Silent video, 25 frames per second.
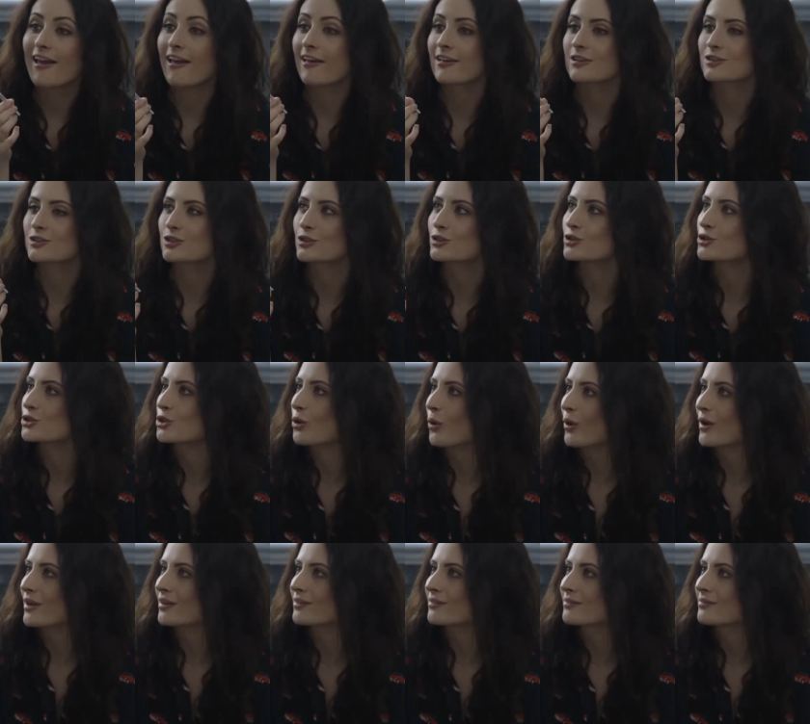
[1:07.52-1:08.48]
It's a
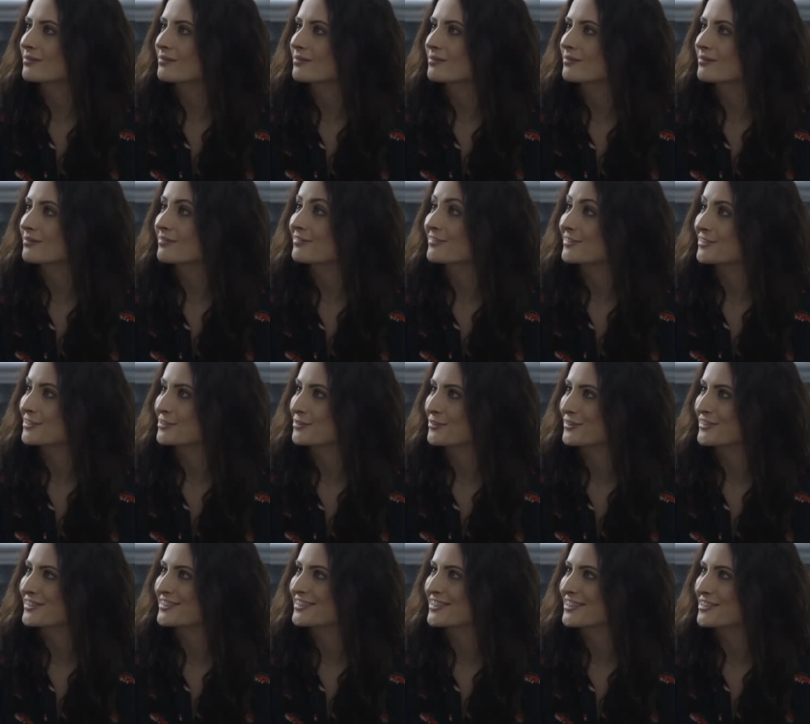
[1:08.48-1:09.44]
joint. Do you
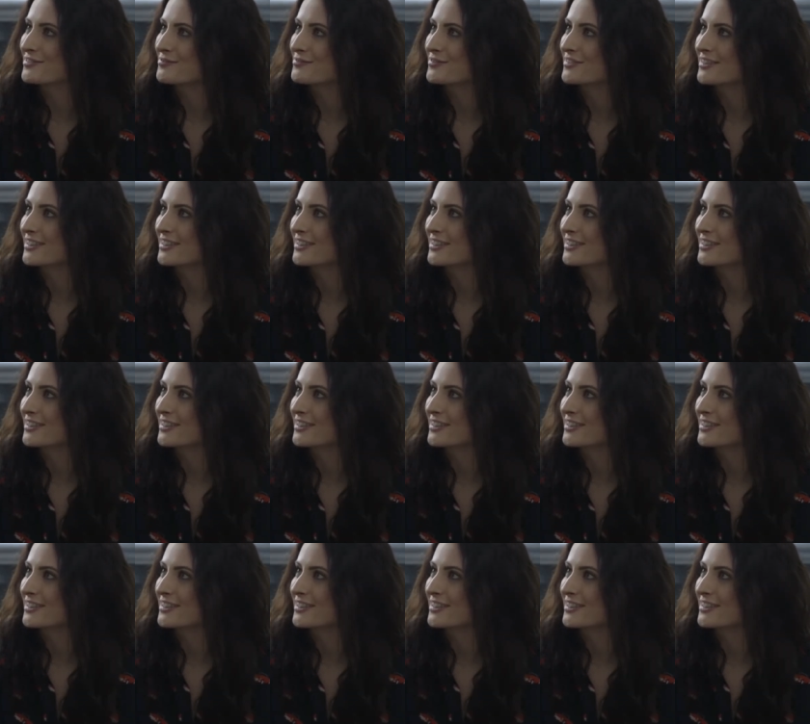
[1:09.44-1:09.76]
want some?